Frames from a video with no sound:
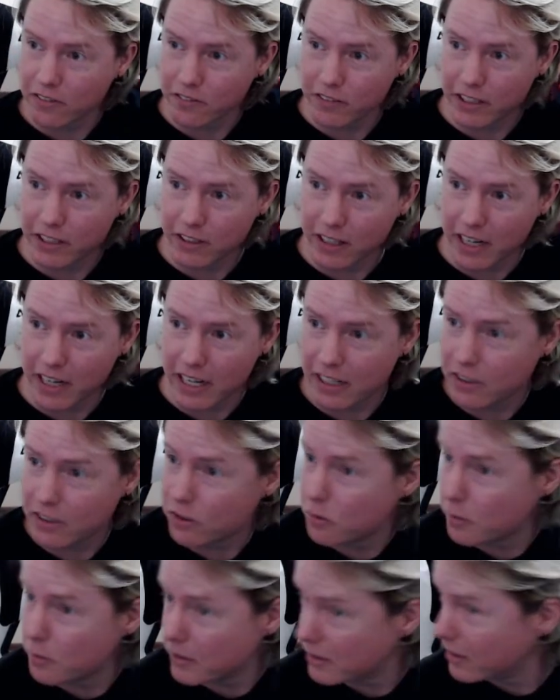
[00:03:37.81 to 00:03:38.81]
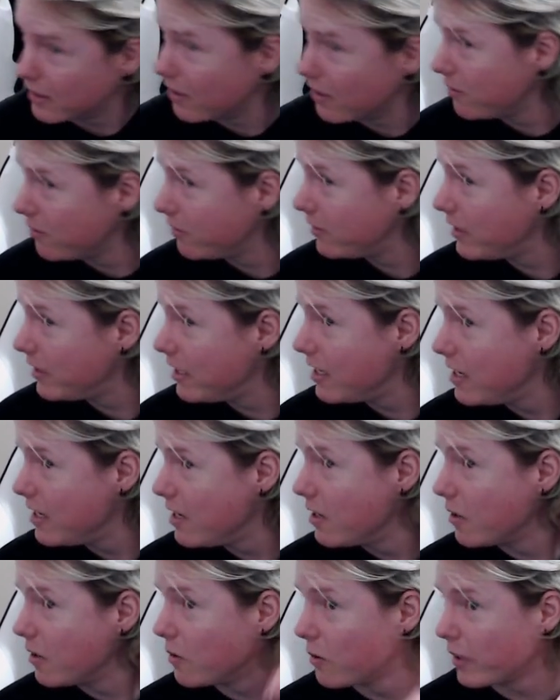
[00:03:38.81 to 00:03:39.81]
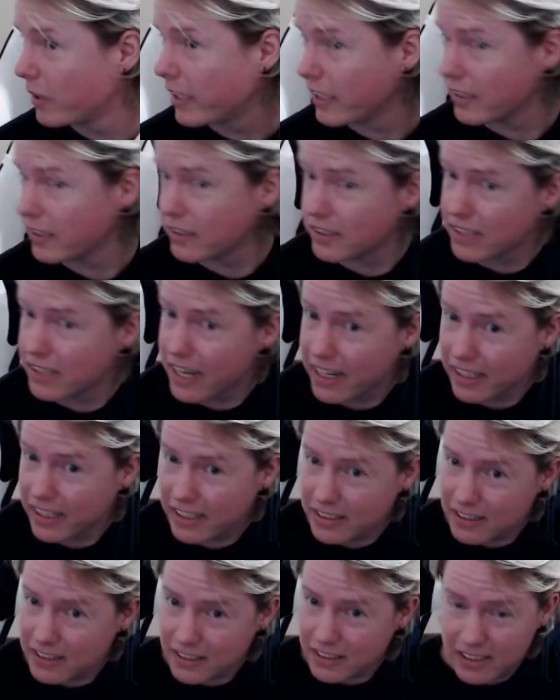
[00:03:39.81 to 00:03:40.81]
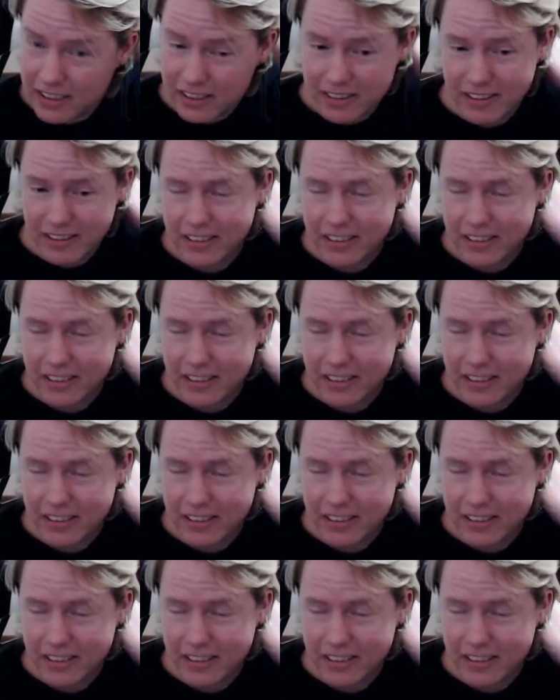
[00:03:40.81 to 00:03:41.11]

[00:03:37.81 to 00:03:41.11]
figure out how to do it myself or get a stylist